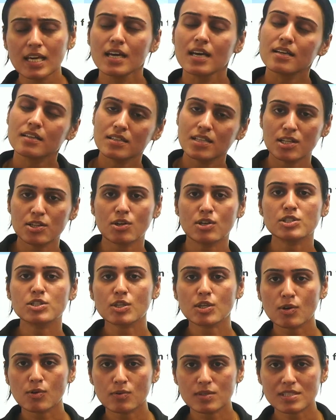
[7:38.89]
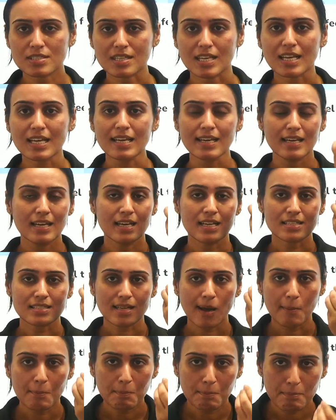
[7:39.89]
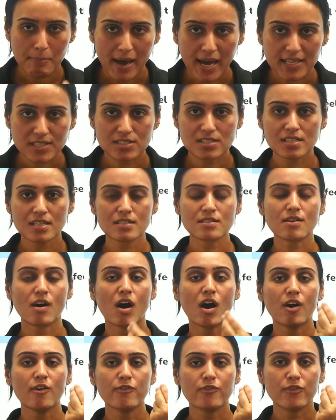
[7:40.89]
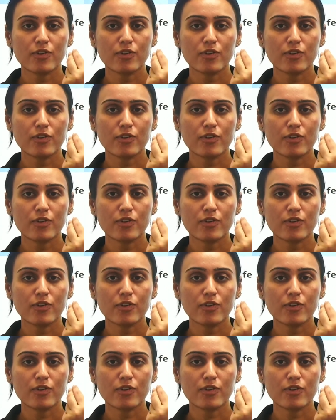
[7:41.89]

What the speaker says: then also you will see some patches of